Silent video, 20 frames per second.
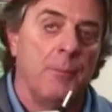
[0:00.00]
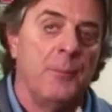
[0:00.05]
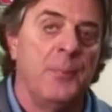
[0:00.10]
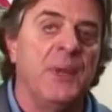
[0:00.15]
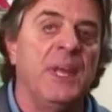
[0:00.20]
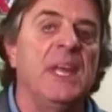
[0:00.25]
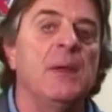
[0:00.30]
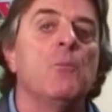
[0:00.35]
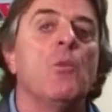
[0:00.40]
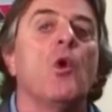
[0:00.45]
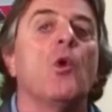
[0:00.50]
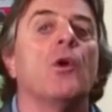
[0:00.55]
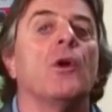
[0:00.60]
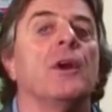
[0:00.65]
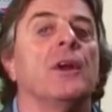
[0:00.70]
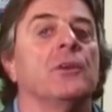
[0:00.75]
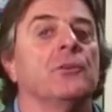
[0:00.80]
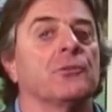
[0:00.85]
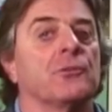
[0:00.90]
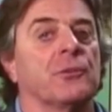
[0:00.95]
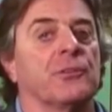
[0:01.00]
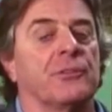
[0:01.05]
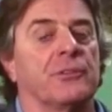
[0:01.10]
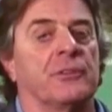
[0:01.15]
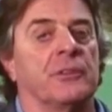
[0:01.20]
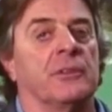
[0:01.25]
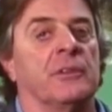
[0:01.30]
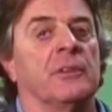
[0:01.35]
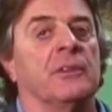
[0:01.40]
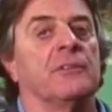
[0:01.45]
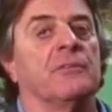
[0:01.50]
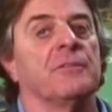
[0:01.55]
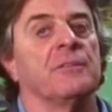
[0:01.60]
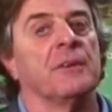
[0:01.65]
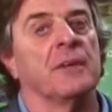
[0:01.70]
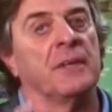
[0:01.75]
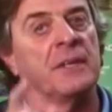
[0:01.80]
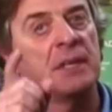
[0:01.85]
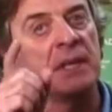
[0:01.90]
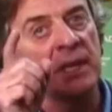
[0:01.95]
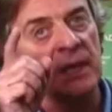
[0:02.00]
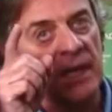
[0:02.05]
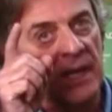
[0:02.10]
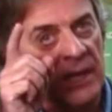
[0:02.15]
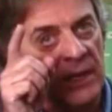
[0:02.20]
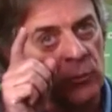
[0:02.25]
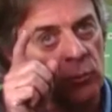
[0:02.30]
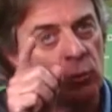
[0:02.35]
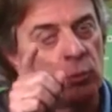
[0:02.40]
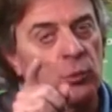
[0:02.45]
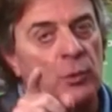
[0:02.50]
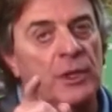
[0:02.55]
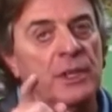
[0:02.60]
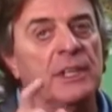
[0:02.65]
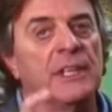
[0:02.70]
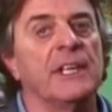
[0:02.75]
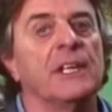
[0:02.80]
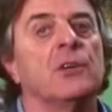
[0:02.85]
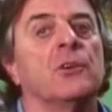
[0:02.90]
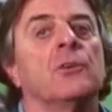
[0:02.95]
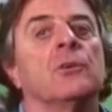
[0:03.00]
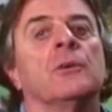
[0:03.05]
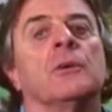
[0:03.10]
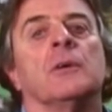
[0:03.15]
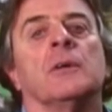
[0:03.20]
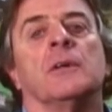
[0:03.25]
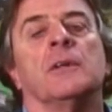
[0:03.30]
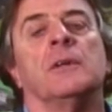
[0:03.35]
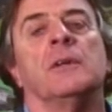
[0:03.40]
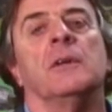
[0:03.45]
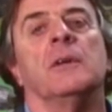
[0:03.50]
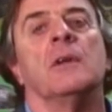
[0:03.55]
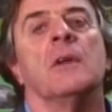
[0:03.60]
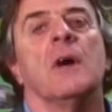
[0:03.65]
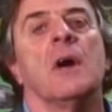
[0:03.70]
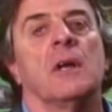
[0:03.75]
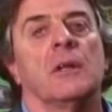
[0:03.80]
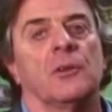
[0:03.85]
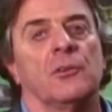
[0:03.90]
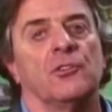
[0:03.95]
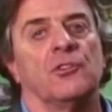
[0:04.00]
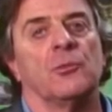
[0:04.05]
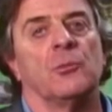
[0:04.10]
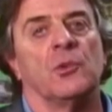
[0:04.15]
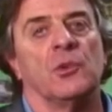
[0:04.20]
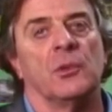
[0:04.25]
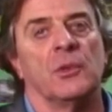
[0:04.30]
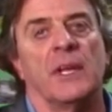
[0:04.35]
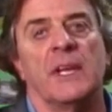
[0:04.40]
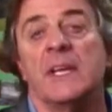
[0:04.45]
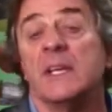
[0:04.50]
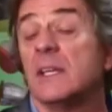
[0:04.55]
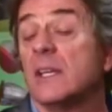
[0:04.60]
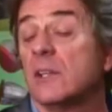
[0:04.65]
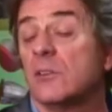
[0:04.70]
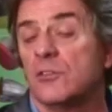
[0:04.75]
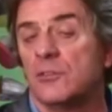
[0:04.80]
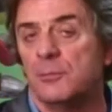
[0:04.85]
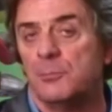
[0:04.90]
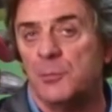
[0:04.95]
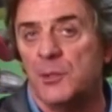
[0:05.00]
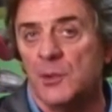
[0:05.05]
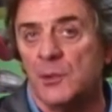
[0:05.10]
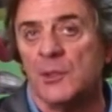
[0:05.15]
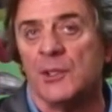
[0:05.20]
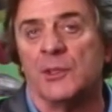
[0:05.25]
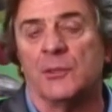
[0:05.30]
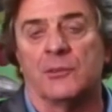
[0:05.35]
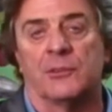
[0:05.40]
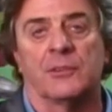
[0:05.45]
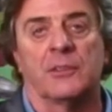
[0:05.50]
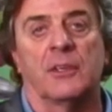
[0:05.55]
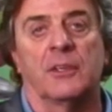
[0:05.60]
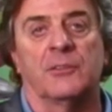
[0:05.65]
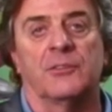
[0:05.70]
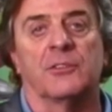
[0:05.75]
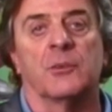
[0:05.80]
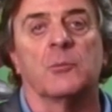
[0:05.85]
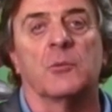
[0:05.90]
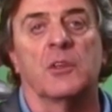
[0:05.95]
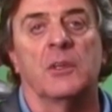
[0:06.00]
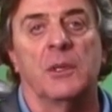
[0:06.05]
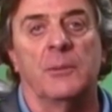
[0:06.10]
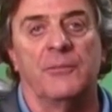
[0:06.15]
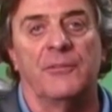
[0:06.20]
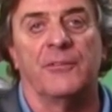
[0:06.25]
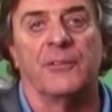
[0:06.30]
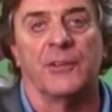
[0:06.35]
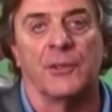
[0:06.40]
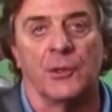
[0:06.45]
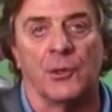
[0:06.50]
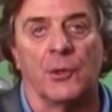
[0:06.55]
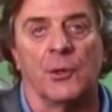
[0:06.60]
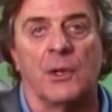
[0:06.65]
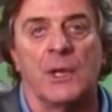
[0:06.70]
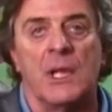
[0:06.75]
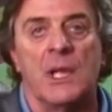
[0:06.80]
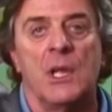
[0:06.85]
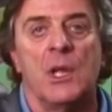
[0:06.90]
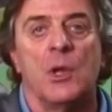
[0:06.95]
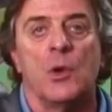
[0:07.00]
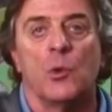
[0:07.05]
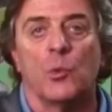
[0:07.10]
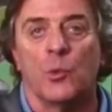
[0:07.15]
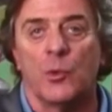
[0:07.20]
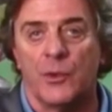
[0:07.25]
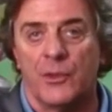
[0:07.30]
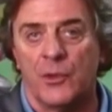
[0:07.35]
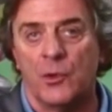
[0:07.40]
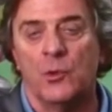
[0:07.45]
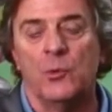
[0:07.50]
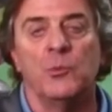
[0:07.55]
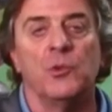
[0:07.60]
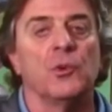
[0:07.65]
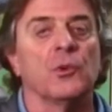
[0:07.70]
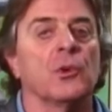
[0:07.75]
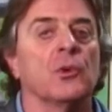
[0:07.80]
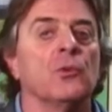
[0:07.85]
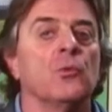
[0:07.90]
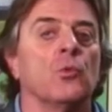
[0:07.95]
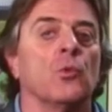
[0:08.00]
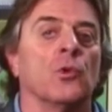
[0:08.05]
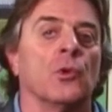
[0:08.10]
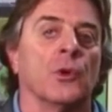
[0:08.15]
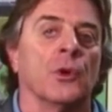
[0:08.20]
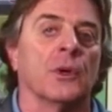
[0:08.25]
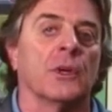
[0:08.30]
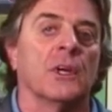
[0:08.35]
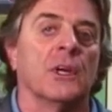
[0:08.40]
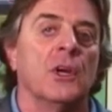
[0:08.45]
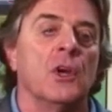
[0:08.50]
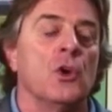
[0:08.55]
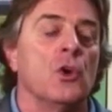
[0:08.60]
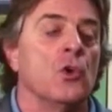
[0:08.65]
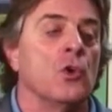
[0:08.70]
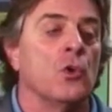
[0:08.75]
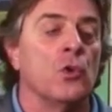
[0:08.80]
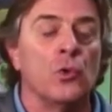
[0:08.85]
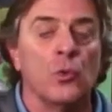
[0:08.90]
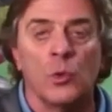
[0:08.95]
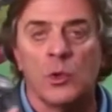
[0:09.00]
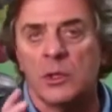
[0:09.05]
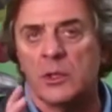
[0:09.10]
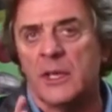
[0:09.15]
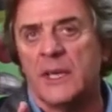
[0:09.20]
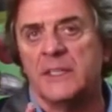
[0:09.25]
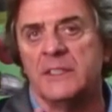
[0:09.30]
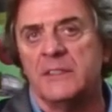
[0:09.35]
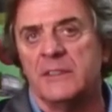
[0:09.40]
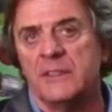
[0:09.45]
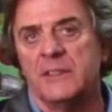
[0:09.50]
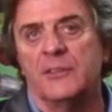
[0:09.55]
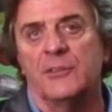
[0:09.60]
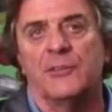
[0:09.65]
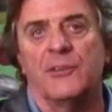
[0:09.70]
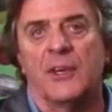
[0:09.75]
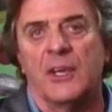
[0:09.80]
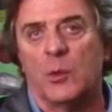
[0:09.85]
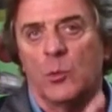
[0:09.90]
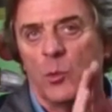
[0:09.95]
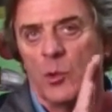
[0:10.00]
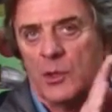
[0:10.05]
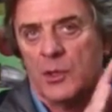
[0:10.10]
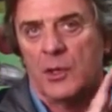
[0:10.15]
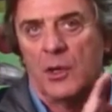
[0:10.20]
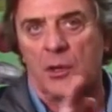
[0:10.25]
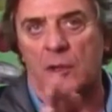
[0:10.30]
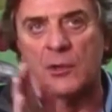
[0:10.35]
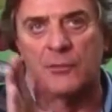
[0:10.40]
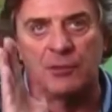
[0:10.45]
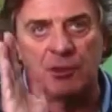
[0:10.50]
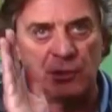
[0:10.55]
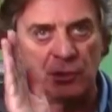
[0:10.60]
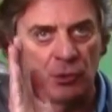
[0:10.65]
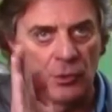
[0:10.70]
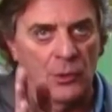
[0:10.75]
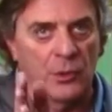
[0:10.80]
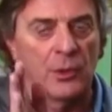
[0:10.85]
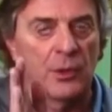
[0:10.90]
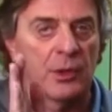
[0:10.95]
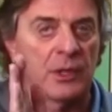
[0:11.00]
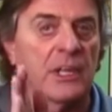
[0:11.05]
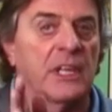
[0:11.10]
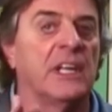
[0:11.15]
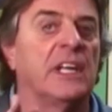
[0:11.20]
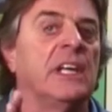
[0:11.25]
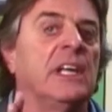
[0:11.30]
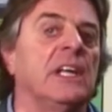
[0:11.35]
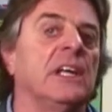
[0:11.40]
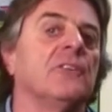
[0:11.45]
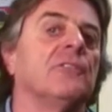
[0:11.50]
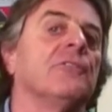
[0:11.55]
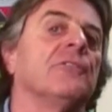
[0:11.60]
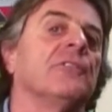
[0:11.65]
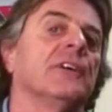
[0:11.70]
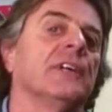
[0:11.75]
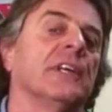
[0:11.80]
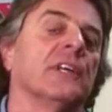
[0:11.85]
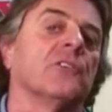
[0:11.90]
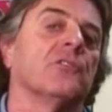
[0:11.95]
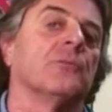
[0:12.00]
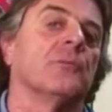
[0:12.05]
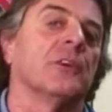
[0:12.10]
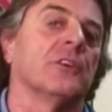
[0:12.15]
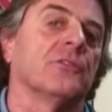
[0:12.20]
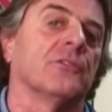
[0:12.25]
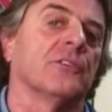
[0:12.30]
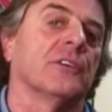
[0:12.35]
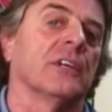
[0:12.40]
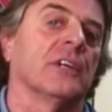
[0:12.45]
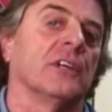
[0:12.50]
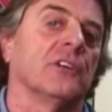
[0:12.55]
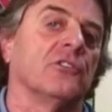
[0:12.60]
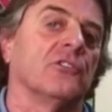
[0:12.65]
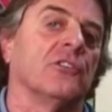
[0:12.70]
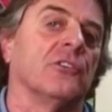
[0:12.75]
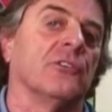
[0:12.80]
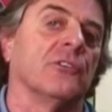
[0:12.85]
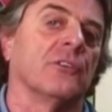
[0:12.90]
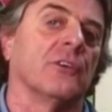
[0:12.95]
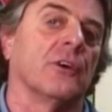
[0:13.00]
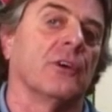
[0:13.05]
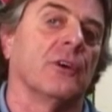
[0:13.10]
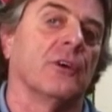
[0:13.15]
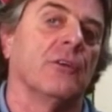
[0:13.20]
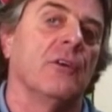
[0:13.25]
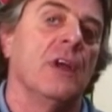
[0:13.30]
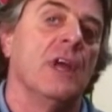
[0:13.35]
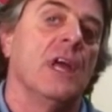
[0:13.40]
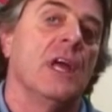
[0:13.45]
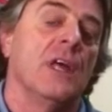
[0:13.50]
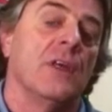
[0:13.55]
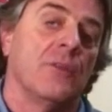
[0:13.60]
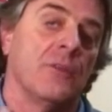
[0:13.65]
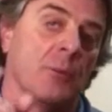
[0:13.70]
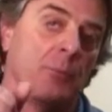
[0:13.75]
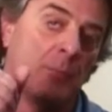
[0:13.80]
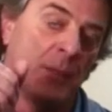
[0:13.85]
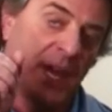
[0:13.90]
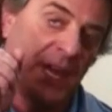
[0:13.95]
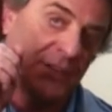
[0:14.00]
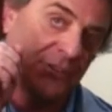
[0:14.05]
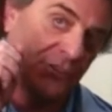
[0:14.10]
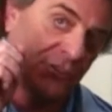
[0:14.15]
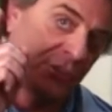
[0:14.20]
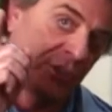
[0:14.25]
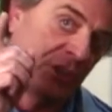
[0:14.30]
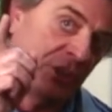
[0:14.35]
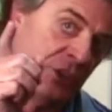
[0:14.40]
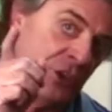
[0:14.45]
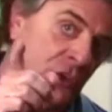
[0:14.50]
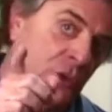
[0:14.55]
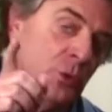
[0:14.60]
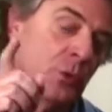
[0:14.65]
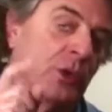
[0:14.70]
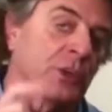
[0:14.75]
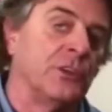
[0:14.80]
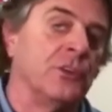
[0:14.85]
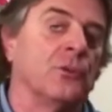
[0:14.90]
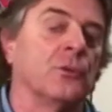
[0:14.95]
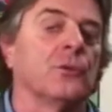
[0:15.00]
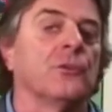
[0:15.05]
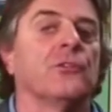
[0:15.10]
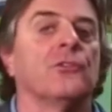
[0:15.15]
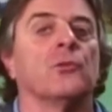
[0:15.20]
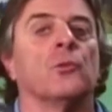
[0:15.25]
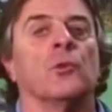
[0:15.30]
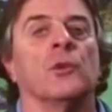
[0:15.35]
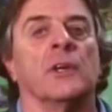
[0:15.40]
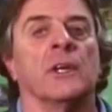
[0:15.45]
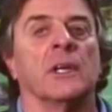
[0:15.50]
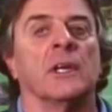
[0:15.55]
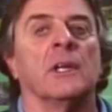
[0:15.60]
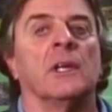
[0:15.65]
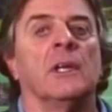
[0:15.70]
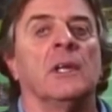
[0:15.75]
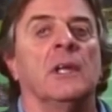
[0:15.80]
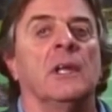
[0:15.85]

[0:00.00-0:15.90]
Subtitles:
Be more interested in finding a really good, knowledgeable, and experienced custom club fitter with whom you can work, who will identify what all of your key fitting specifications are that match to you and your swing,